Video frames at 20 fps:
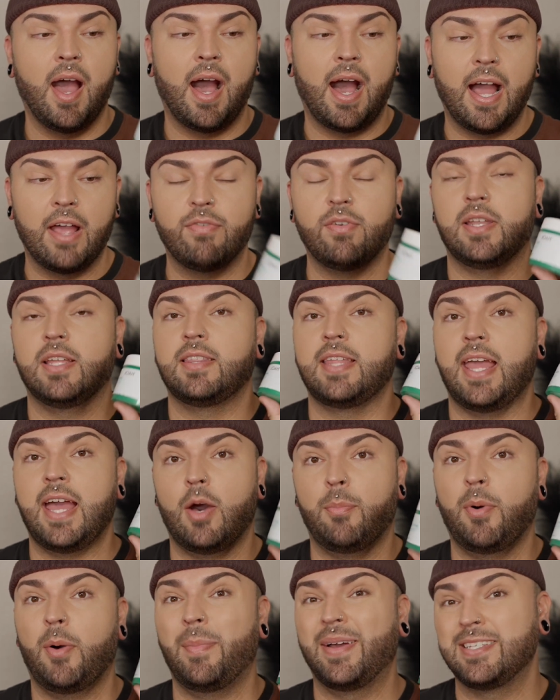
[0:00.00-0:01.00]
I feel like they
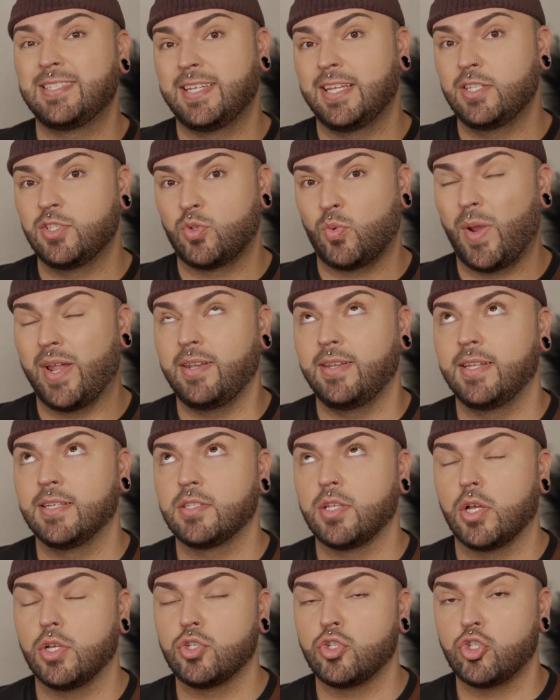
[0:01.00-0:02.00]
help out my skin's
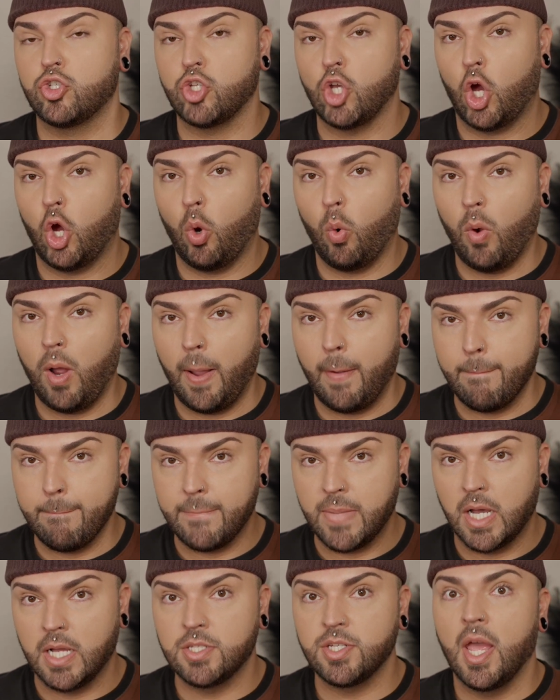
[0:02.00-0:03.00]
redness so
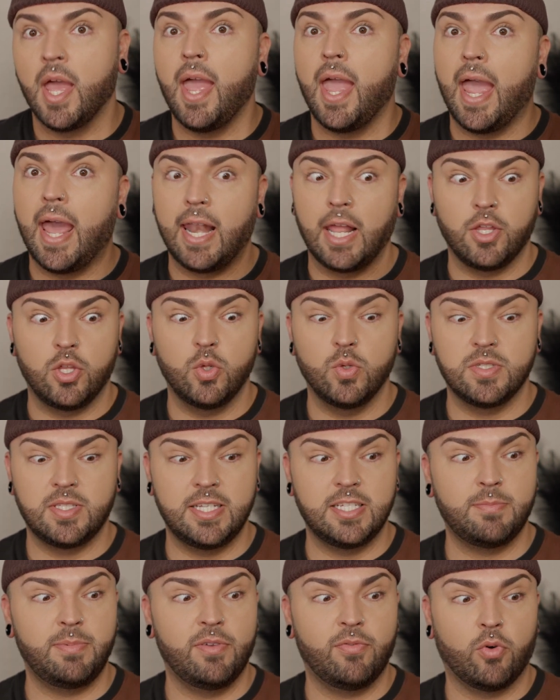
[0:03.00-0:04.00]
much. And I use
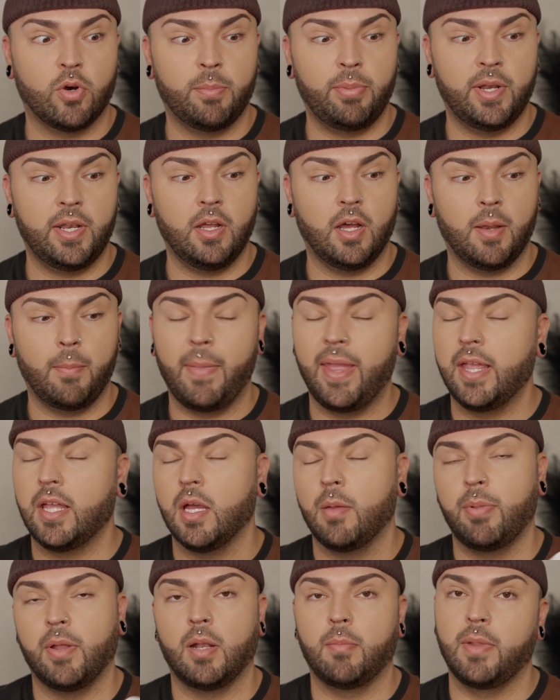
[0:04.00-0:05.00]
these before putting on
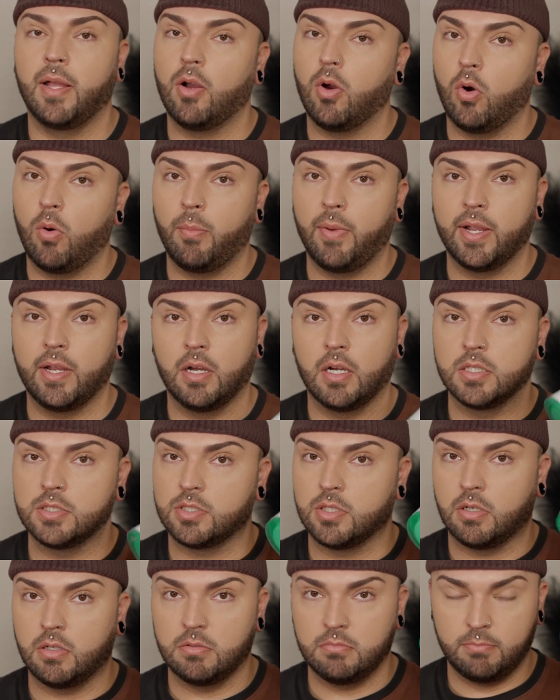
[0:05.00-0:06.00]
makeup and I'm like, oh my
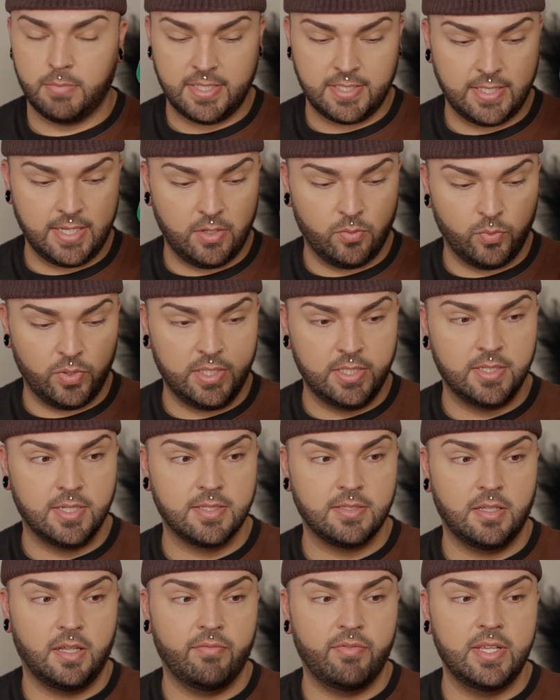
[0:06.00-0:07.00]
gosh, y'all, my skin really
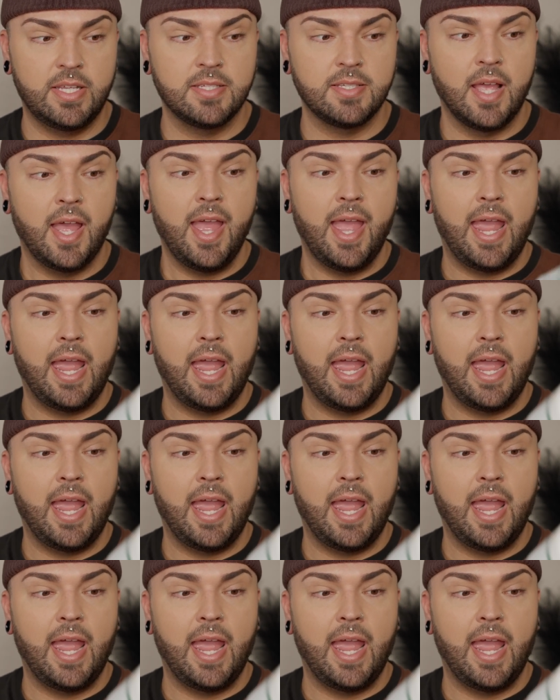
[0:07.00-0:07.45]
does love these.